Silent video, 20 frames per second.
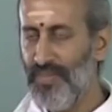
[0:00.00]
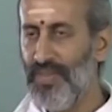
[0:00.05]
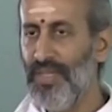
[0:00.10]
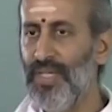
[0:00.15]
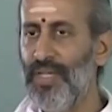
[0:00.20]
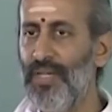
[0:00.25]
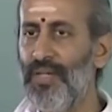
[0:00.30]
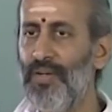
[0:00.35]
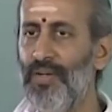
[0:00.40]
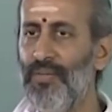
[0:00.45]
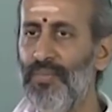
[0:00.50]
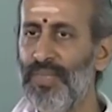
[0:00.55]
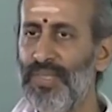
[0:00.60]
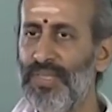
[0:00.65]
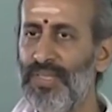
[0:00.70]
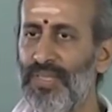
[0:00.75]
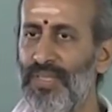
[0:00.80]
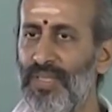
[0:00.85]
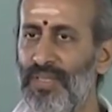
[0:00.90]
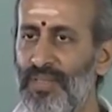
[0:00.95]
he will take a compass
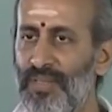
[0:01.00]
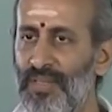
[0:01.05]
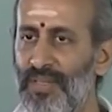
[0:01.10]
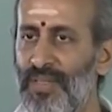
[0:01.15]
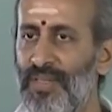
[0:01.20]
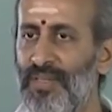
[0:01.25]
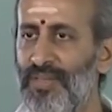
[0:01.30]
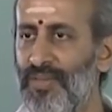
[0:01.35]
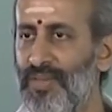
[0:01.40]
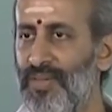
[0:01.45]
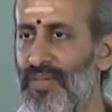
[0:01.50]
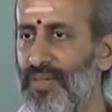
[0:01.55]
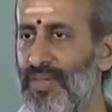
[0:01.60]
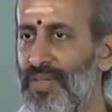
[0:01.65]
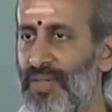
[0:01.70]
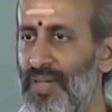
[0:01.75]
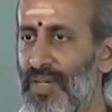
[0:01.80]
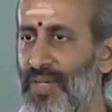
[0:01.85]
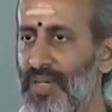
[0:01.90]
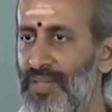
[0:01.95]
and then so he will
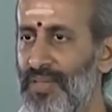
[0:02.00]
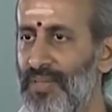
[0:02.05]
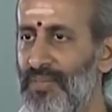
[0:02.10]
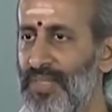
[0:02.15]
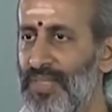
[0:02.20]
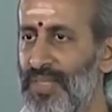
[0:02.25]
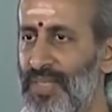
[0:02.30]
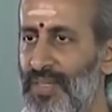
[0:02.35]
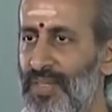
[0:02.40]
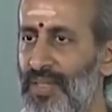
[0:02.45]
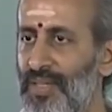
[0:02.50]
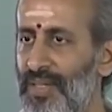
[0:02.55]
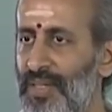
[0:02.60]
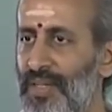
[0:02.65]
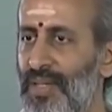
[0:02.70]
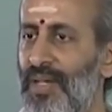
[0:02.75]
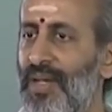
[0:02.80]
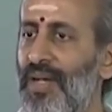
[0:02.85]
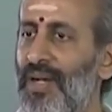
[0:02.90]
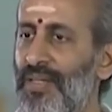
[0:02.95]
draw a semicircle
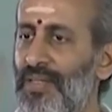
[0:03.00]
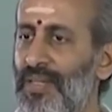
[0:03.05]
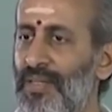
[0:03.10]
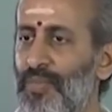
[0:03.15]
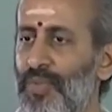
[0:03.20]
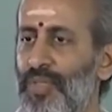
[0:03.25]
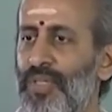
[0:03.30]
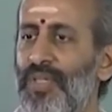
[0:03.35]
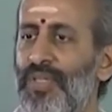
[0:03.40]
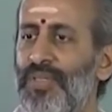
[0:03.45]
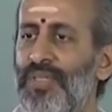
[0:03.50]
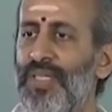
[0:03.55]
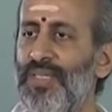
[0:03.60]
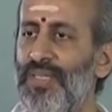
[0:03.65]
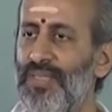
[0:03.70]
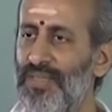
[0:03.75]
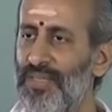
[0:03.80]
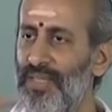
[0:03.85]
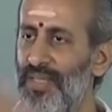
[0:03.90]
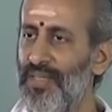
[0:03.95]
and then put it on the
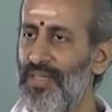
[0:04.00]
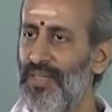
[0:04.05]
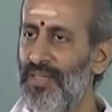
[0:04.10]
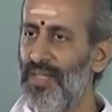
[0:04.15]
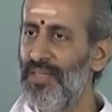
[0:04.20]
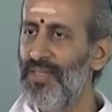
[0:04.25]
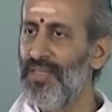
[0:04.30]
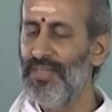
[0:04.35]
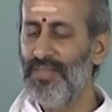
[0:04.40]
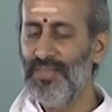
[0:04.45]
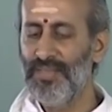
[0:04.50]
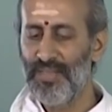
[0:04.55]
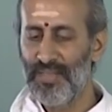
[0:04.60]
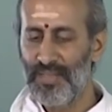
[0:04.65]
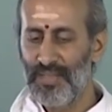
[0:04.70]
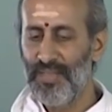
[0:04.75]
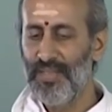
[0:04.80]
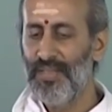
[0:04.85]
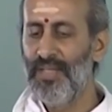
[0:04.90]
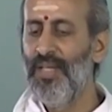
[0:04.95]
other side, draw the other
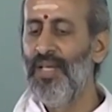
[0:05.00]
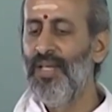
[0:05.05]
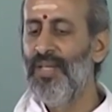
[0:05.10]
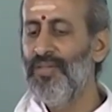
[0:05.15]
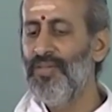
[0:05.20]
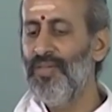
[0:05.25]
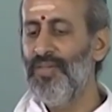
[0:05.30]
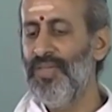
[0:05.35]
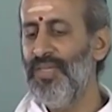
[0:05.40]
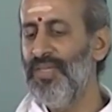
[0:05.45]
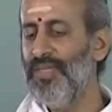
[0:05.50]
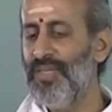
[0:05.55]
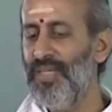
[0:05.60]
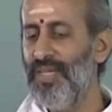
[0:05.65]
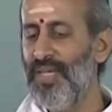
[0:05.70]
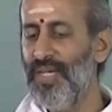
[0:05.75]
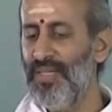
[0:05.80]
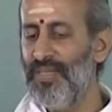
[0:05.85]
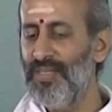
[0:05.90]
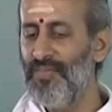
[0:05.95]
circle. So, this
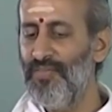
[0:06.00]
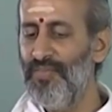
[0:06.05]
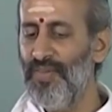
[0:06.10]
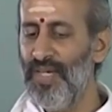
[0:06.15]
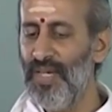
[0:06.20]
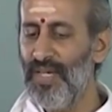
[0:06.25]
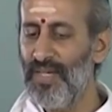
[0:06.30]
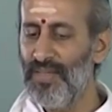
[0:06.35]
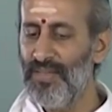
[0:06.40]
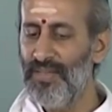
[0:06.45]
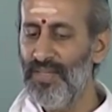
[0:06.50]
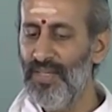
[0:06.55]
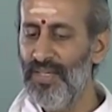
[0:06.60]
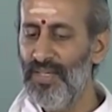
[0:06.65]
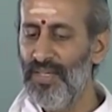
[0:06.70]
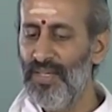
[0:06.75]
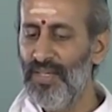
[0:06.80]
creates a figure, see.